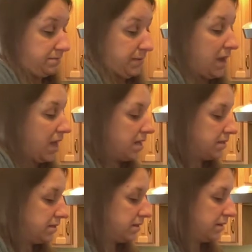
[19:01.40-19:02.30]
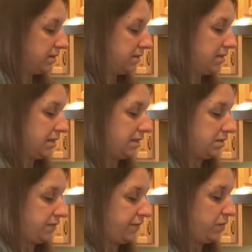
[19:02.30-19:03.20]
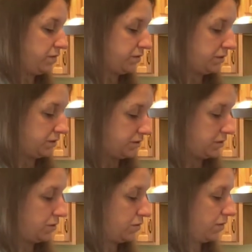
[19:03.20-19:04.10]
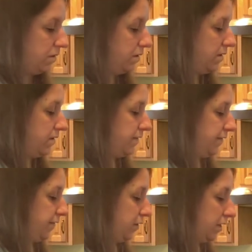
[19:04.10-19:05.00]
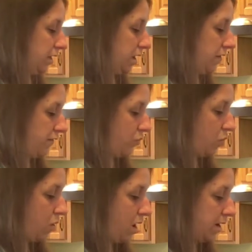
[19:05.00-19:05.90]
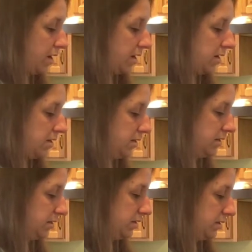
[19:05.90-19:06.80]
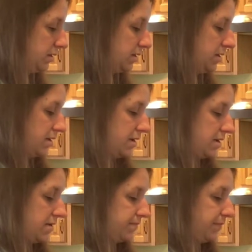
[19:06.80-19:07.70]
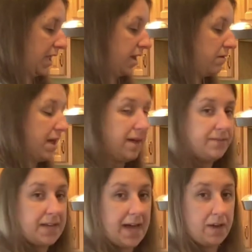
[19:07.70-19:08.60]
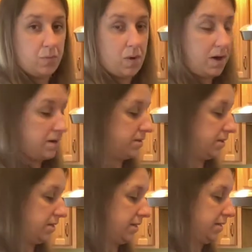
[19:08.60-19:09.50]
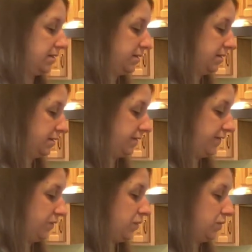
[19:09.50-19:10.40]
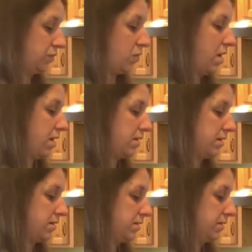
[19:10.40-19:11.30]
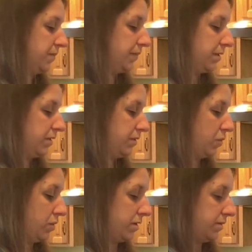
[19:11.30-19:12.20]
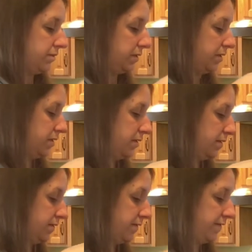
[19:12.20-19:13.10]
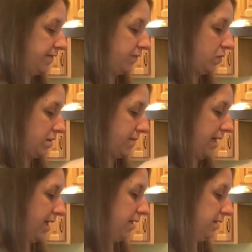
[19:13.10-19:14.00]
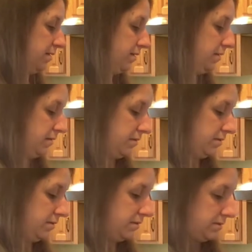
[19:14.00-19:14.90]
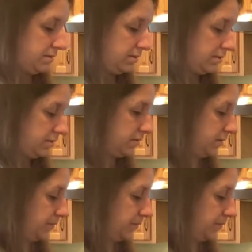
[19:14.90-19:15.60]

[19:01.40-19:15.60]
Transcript: because these foods are so full of water, I don't have to add water to this. The foods water the worms for me. So